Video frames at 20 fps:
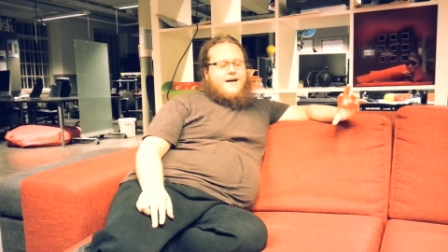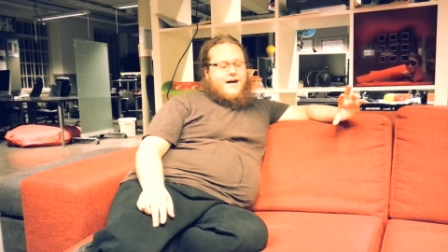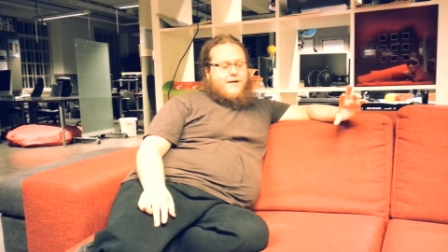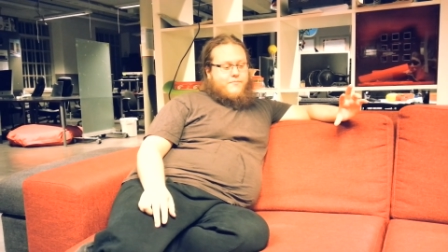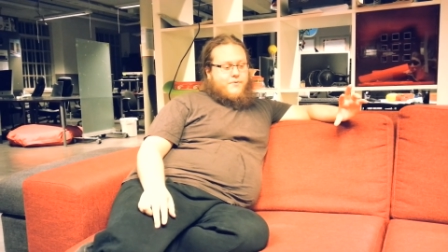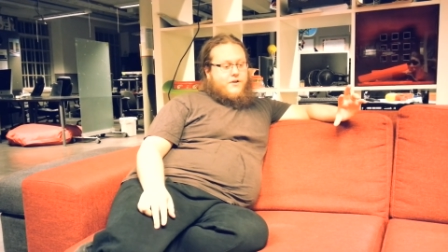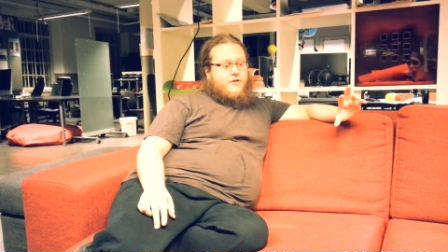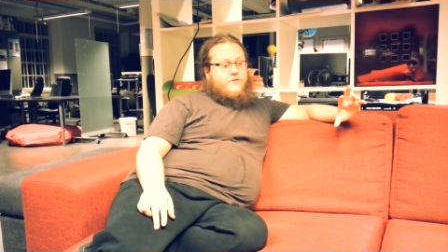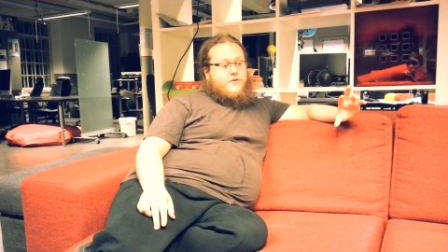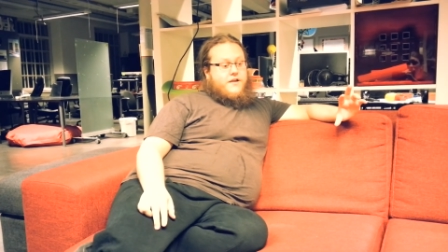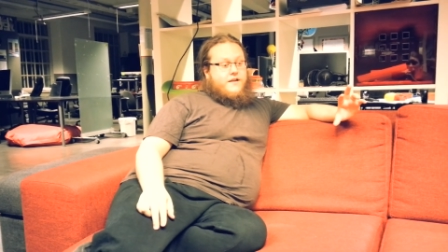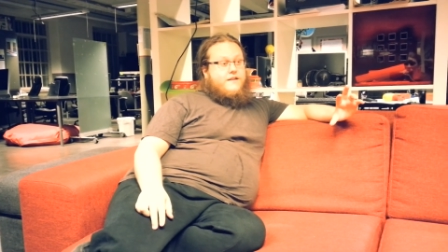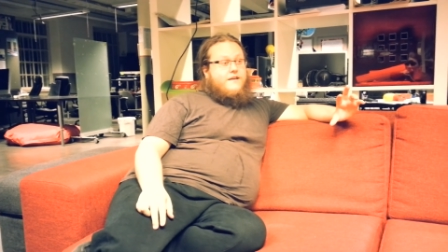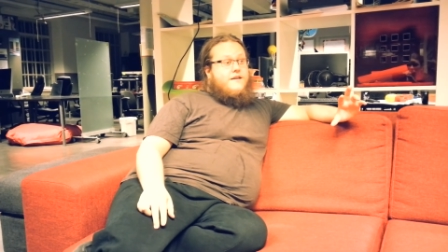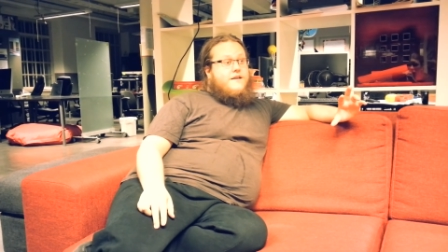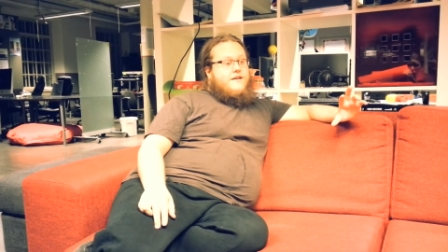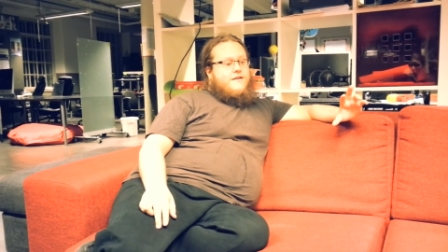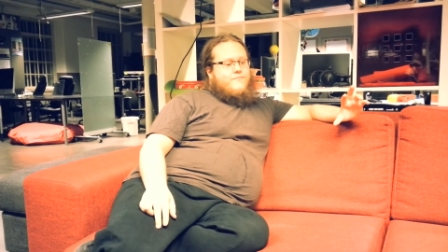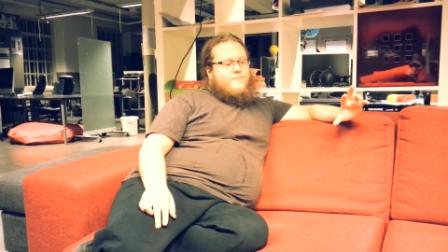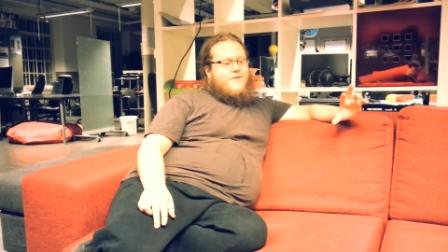uploaded
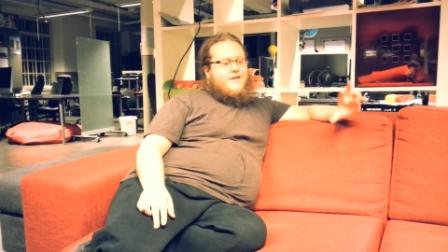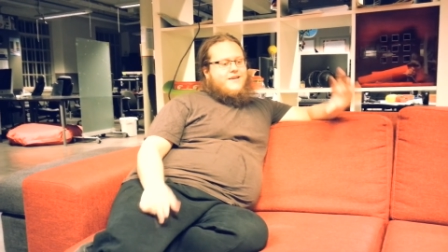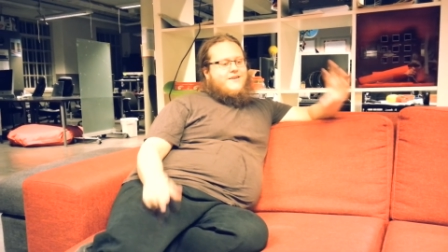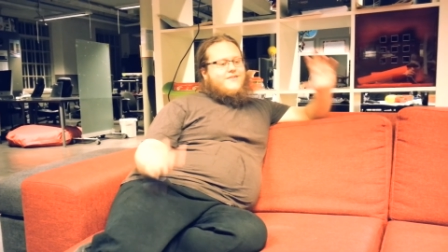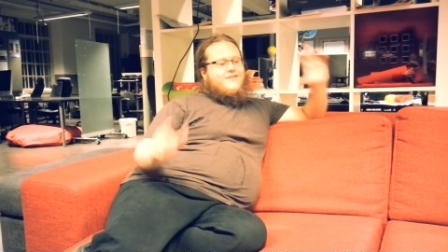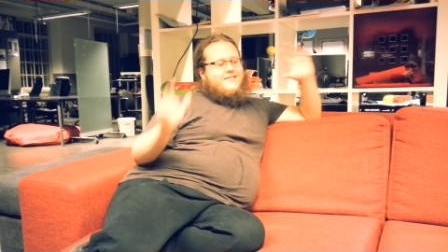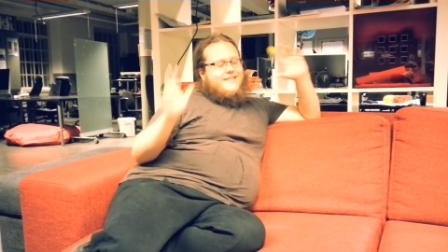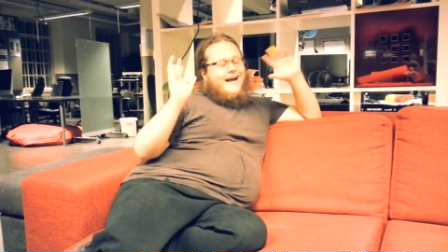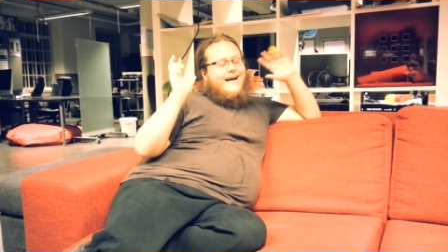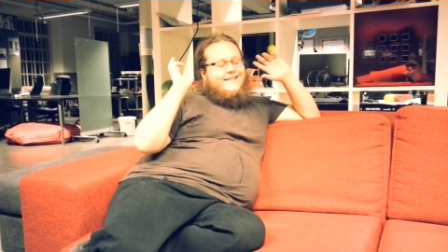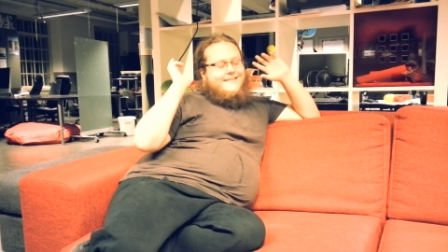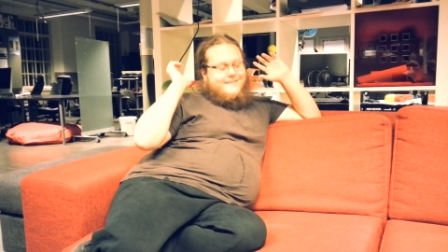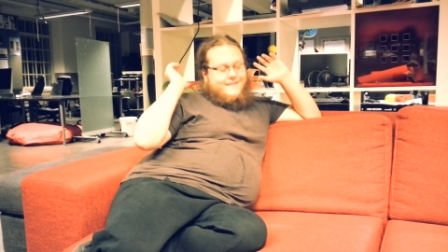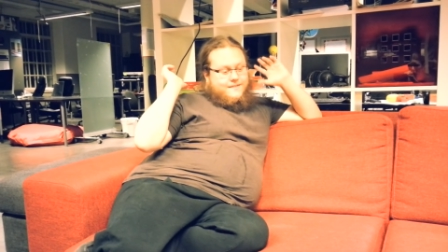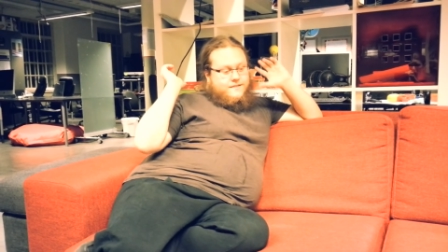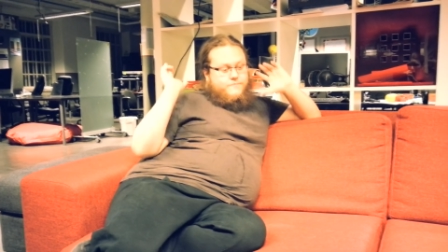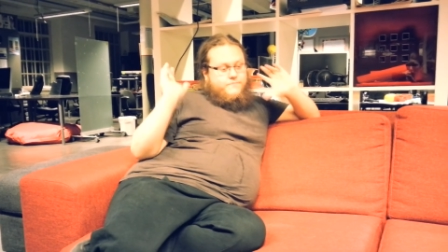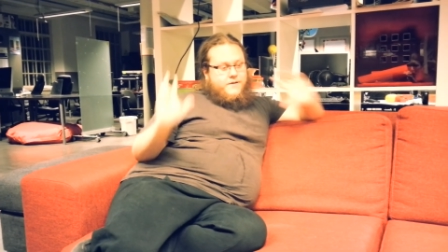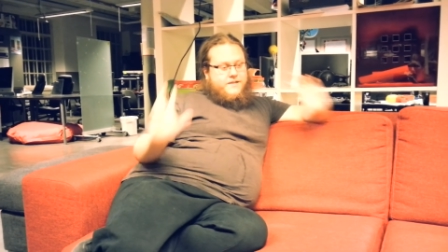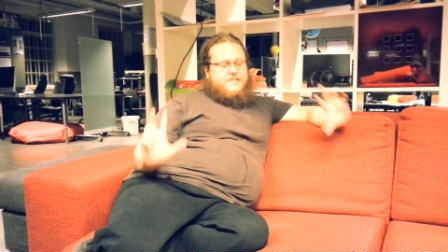because at
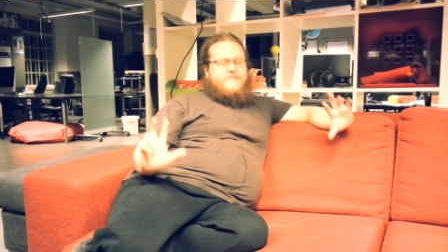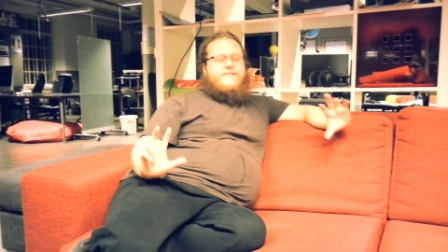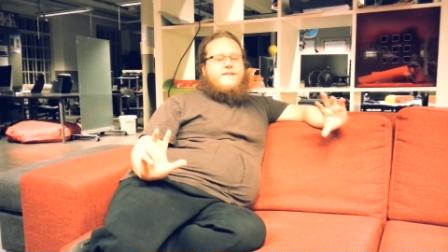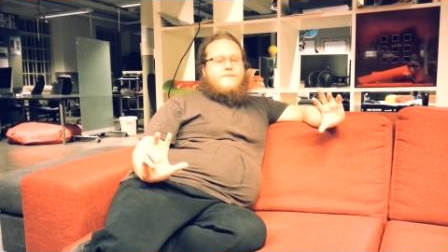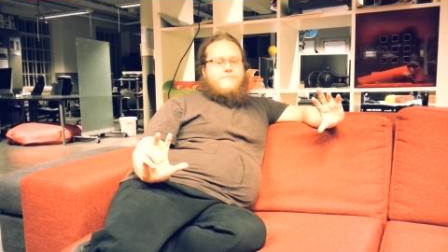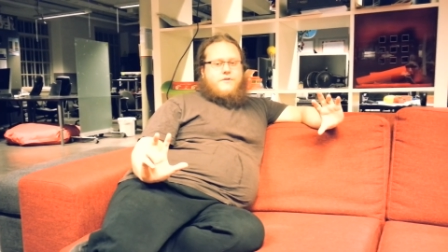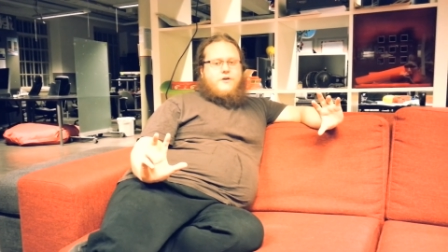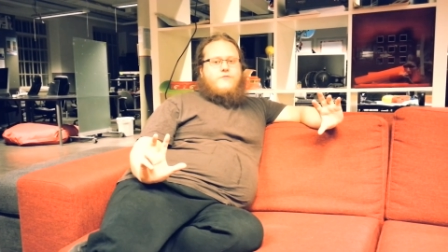the specific